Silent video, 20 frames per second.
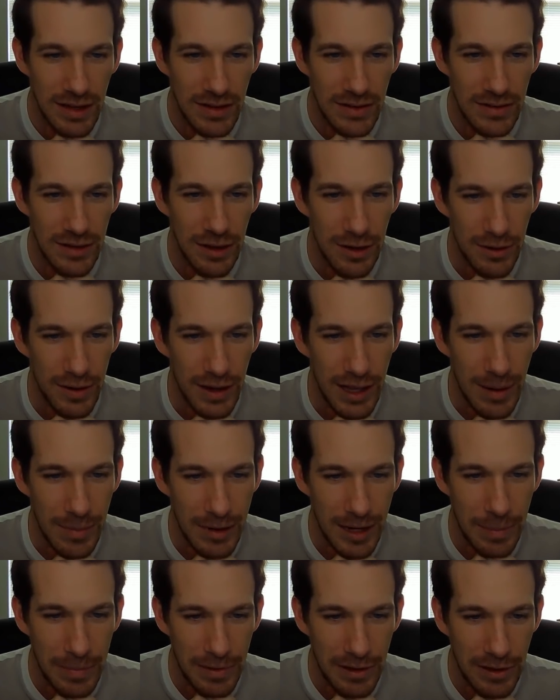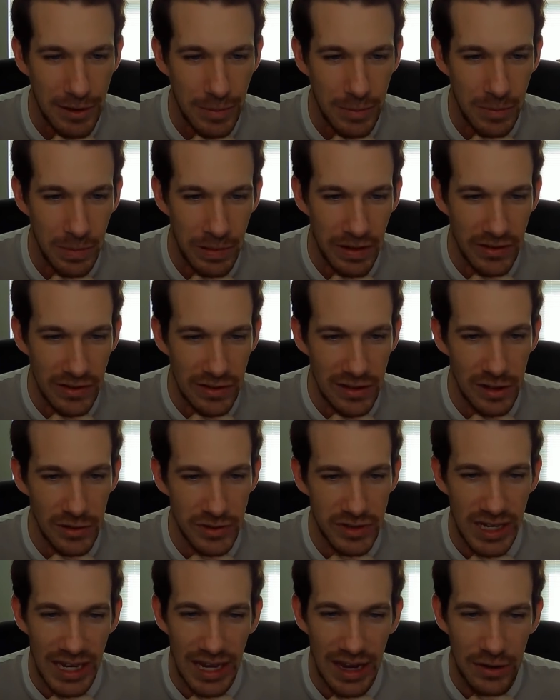So Amity Blooms plus
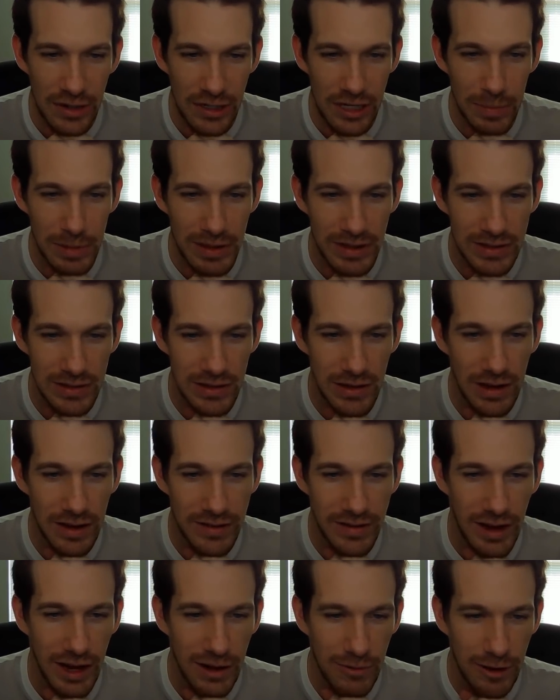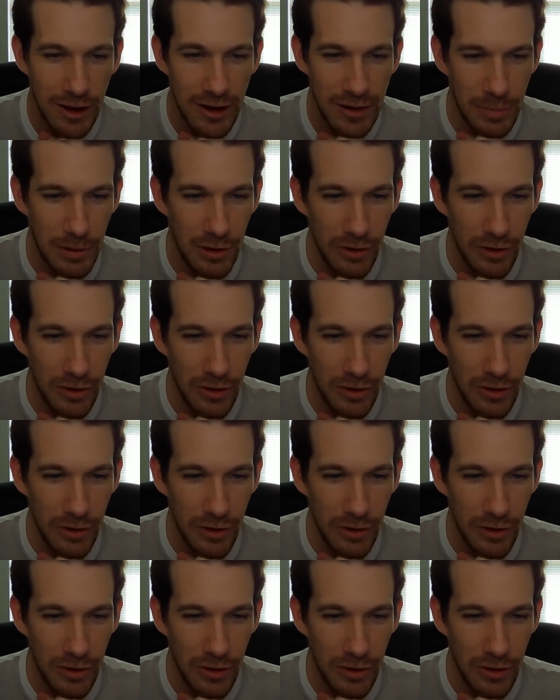Close Counter plus Lull Attack Res,